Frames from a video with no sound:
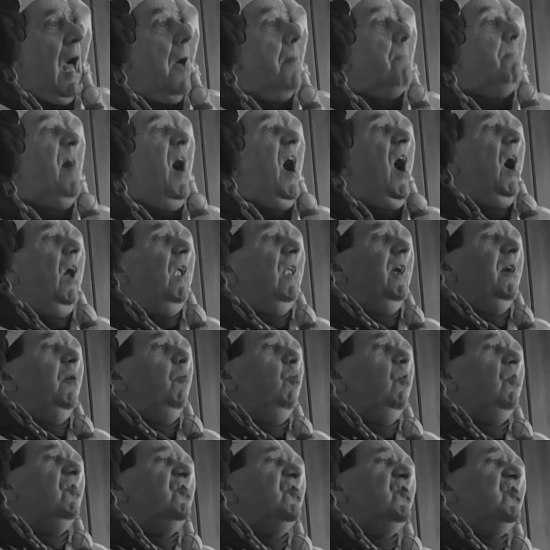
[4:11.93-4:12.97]
Marley
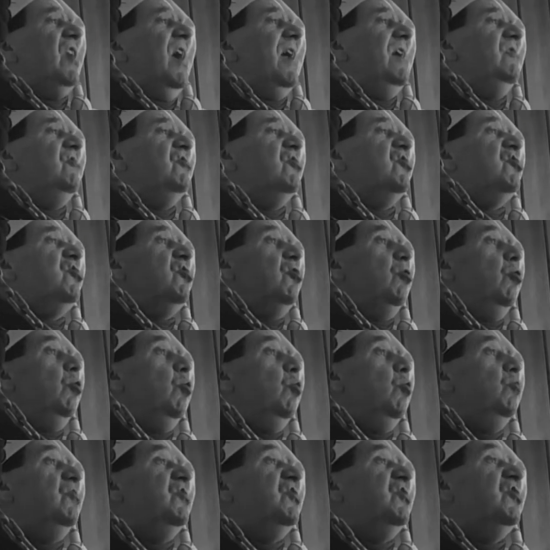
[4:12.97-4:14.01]
would send
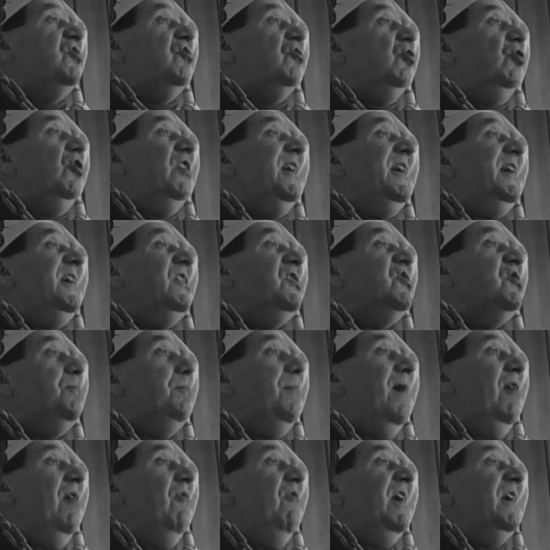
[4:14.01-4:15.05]
Scrooge 3
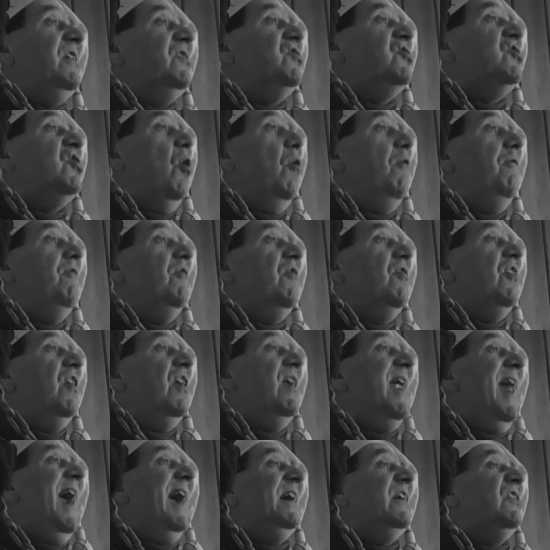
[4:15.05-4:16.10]
spirits over the
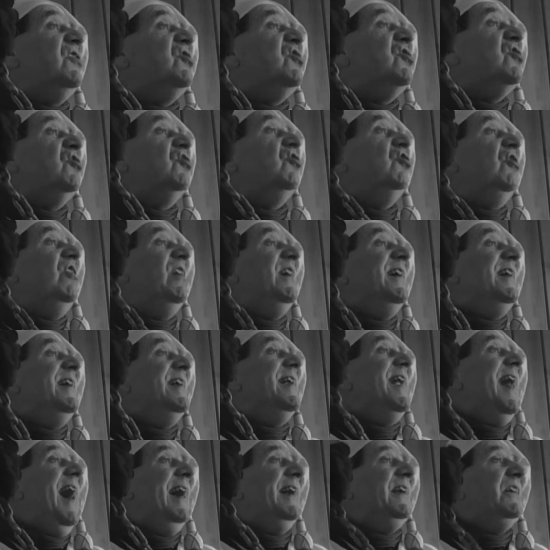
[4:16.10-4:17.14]
next 3
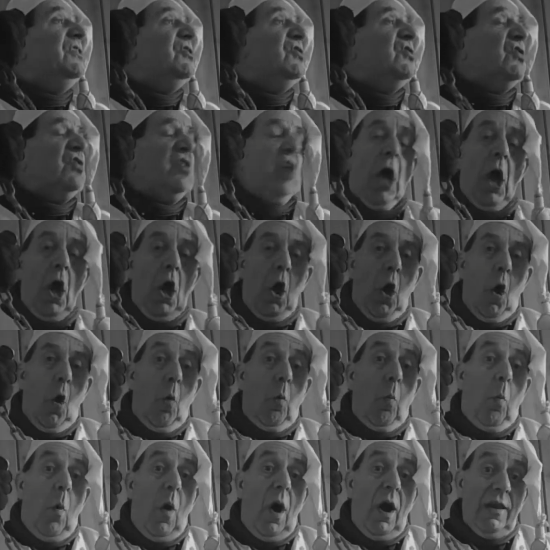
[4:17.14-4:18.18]
nights,
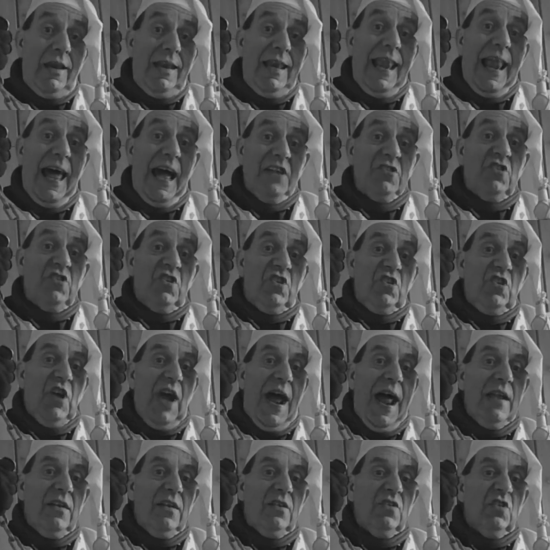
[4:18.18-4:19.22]
one last
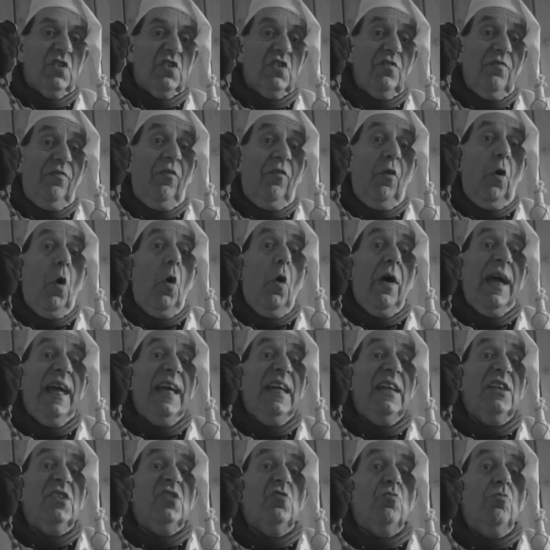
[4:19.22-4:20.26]
chance for
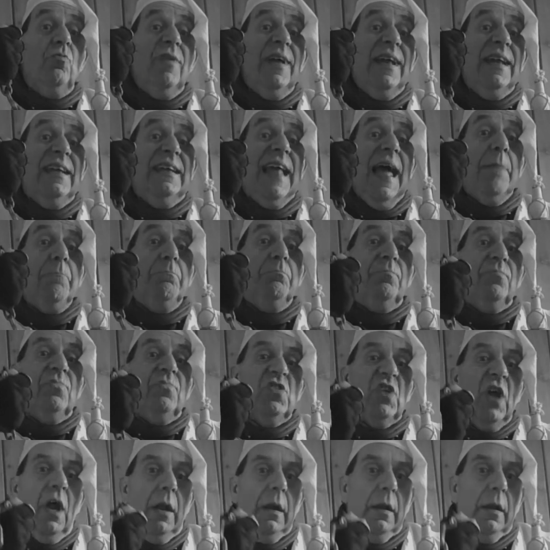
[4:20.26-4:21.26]
his redemption.